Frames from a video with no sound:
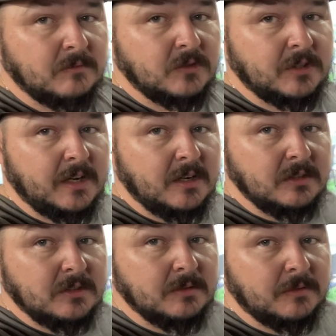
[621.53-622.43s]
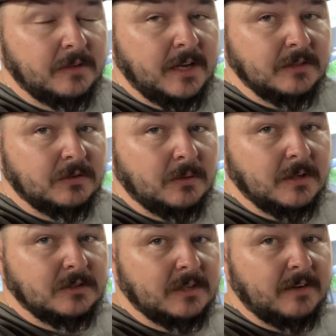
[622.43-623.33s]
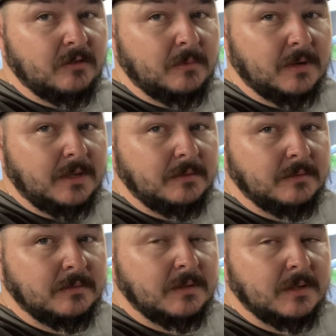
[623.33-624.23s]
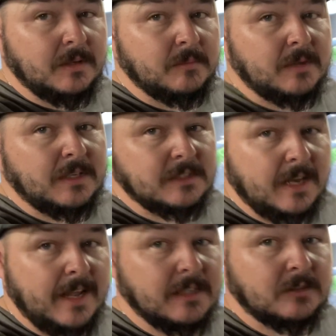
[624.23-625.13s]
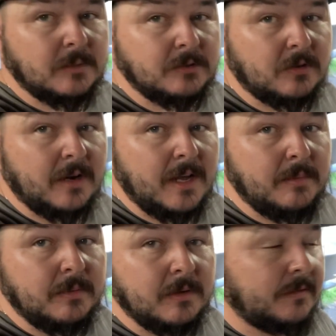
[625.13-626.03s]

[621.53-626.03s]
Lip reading: cheers and thanks for watching, everybody. Please like and subscribe. If